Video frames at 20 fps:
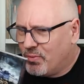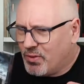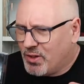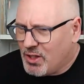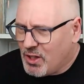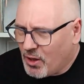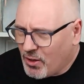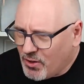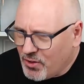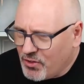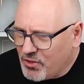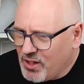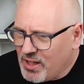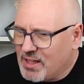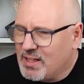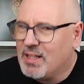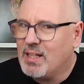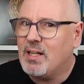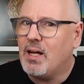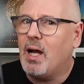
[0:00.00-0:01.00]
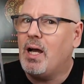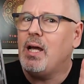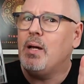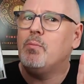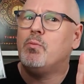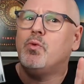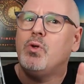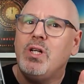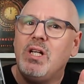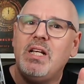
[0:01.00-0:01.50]
The other thing that I
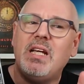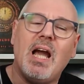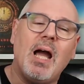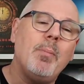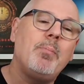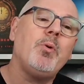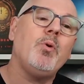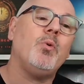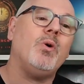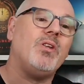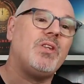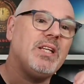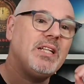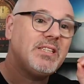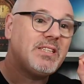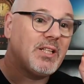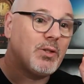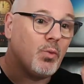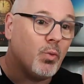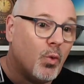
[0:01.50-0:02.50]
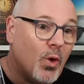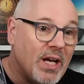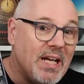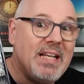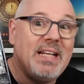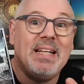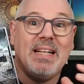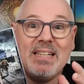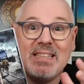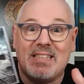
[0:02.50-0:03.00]
am really happy with is that
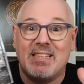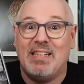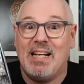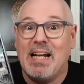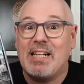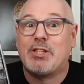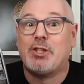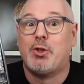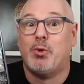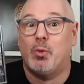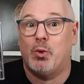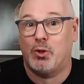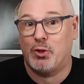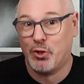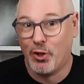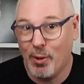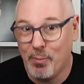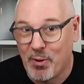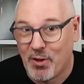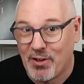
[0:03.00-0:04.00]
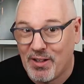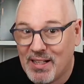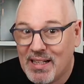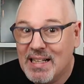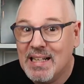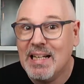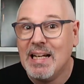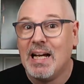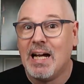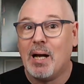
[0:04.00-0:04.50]
Wayne is an actual drummer.
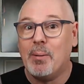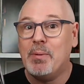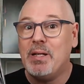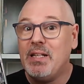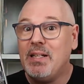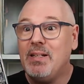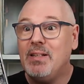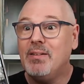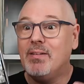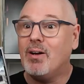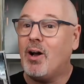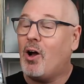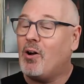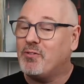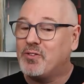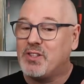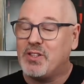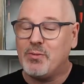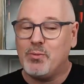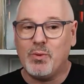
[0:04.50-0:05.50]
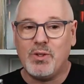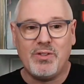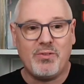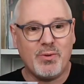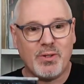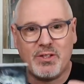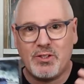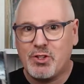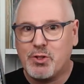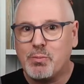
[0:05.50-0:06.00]
I mean, often
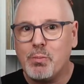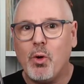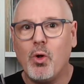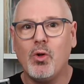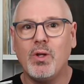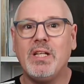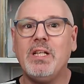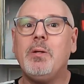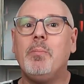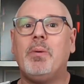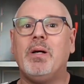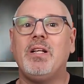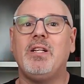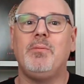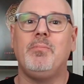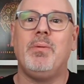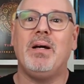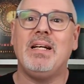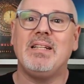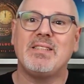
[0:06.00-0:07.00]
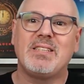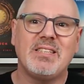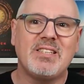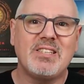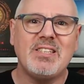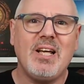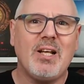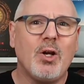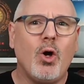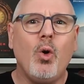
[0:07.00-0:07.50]
with small independent bands,
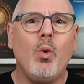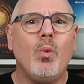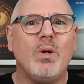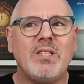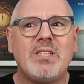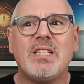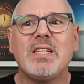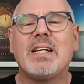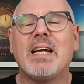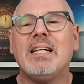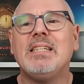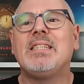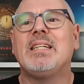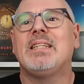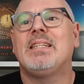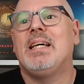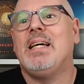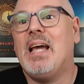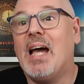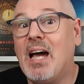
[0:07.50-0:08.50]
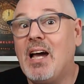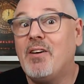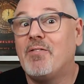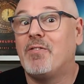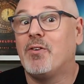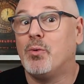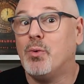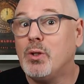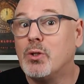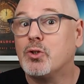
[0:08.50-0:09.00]
it's not always the case that they
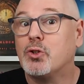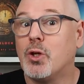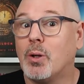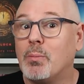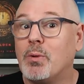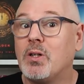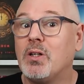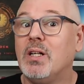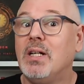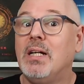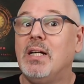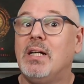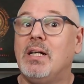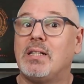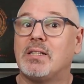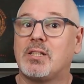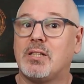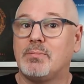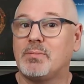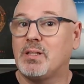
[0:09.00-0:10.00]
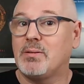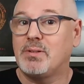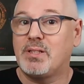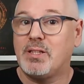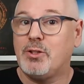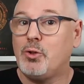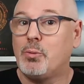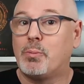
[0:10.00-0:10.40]
have a real drummer. Sometimes they